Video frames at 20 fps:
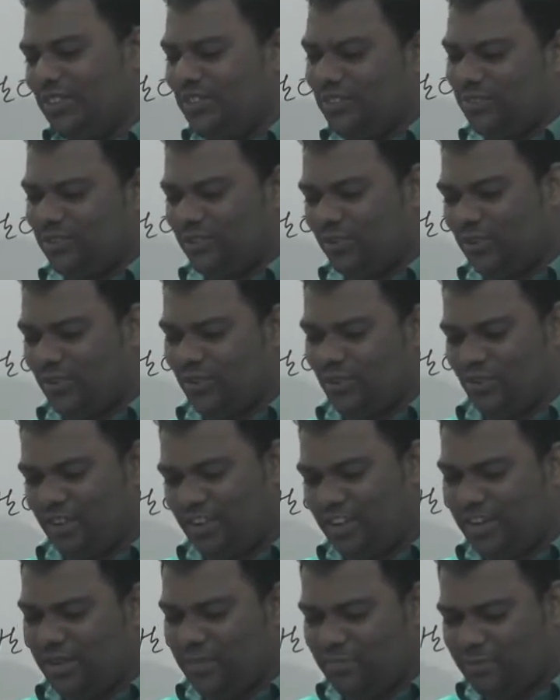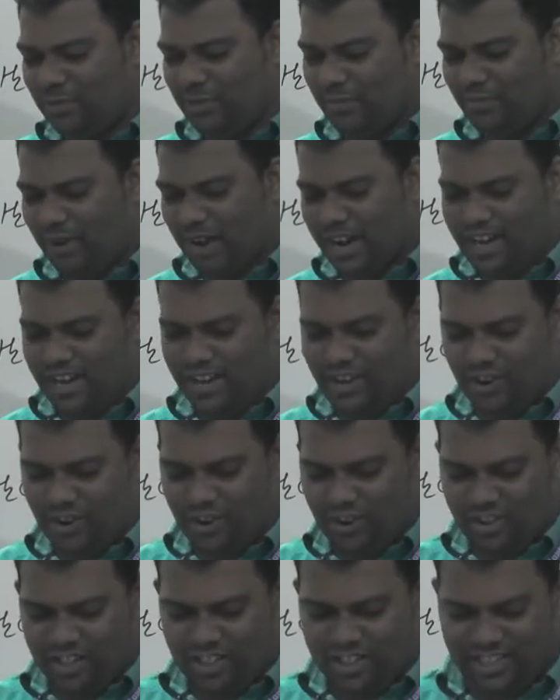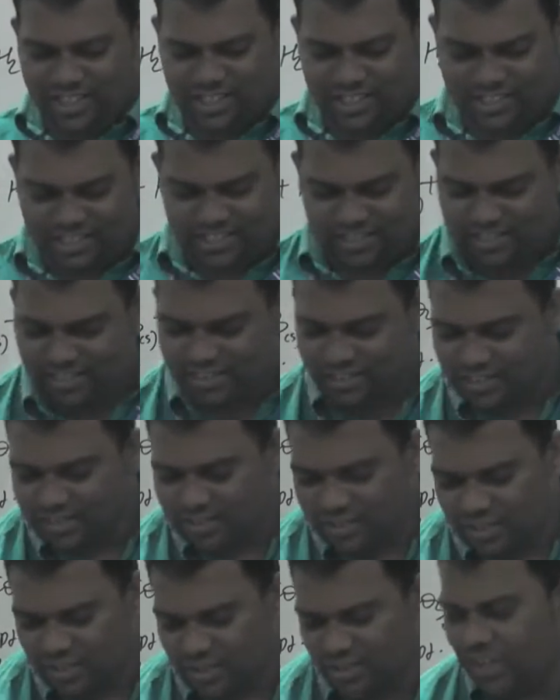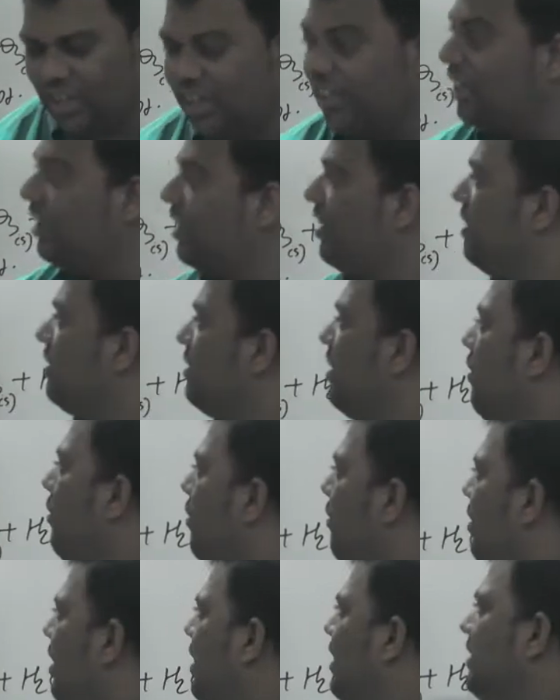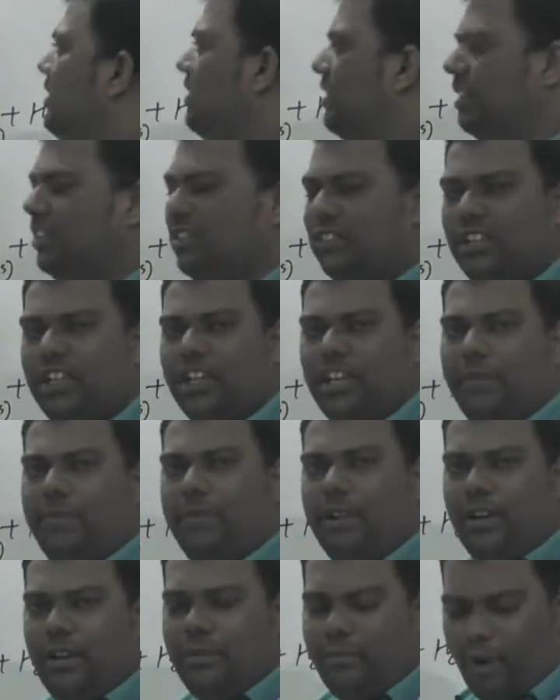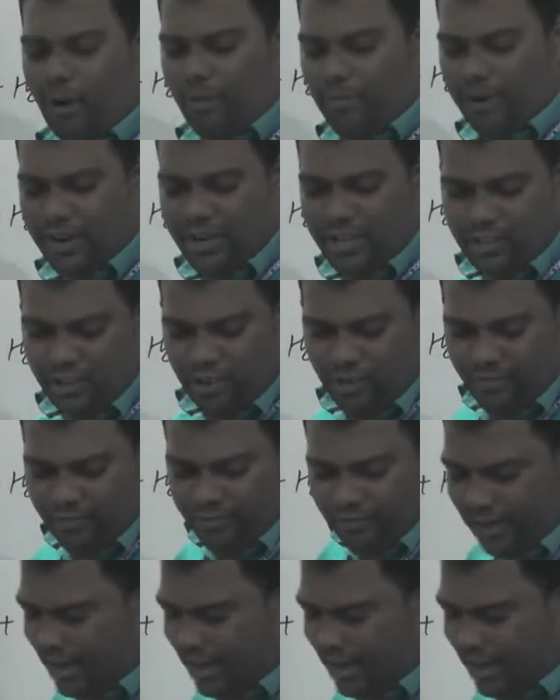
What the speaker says: So keep in mind all this, okay. Now we will discuss in chemical properties of